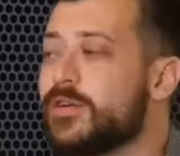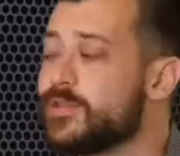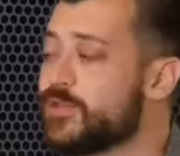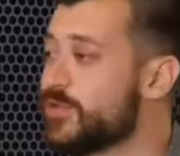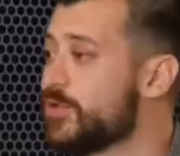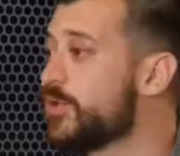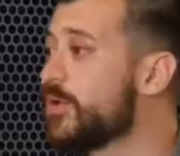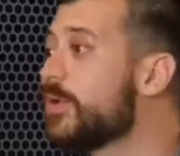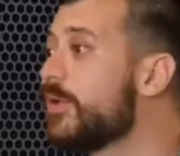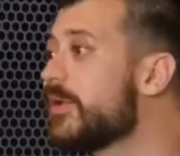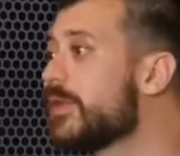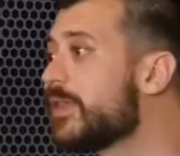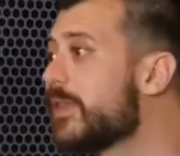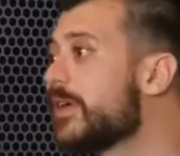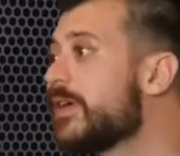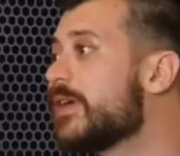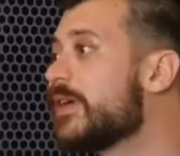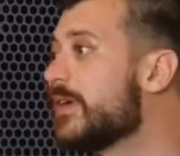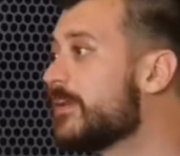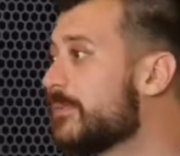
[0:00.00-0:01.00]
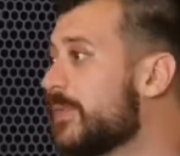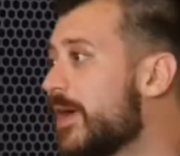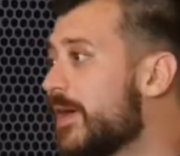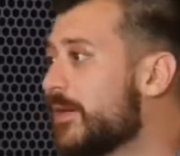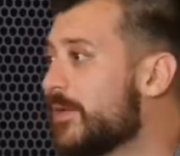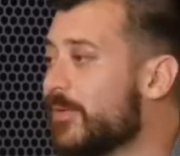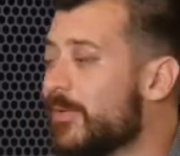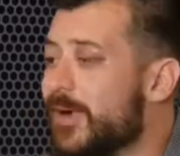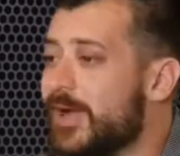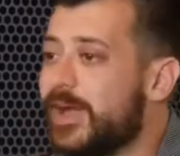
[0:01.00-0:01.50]
is truth in it, by
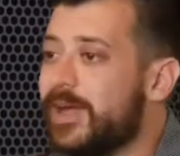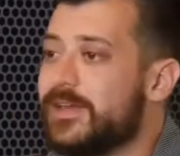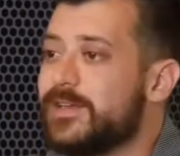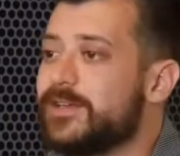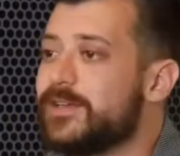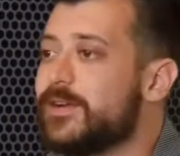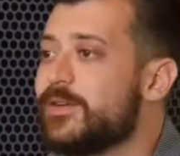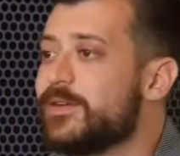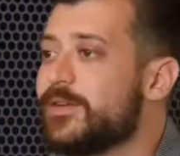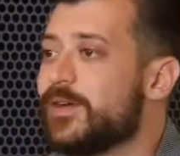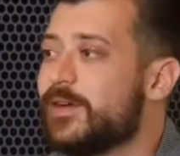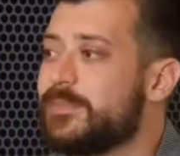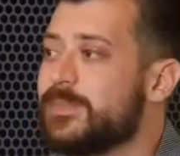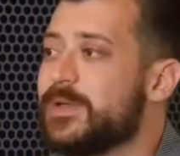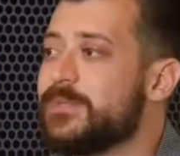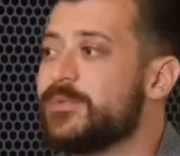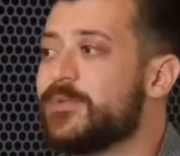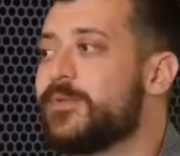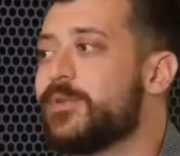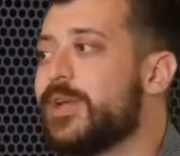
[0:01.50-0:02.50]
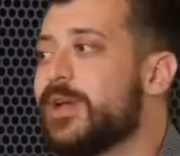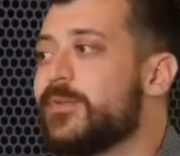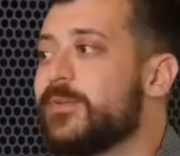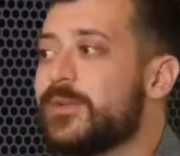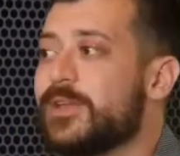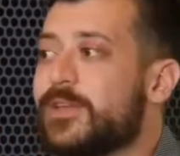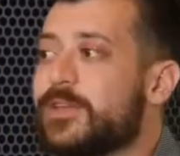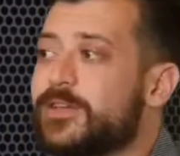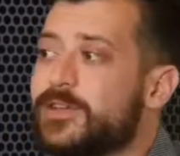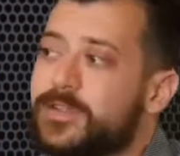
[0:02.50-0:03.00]
the way. You know, there are people who get
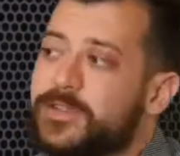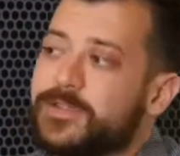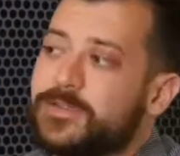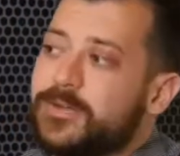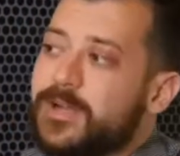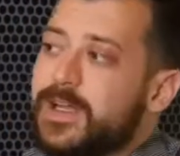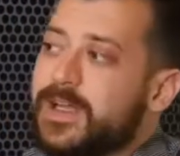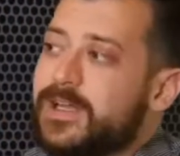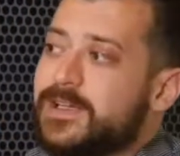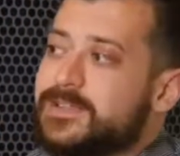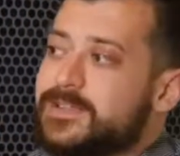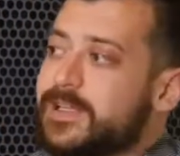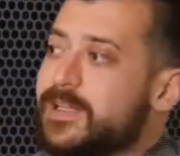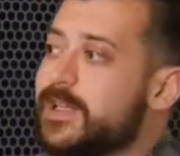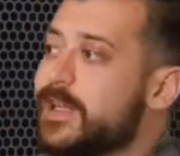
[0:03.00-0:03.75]
really good grades, they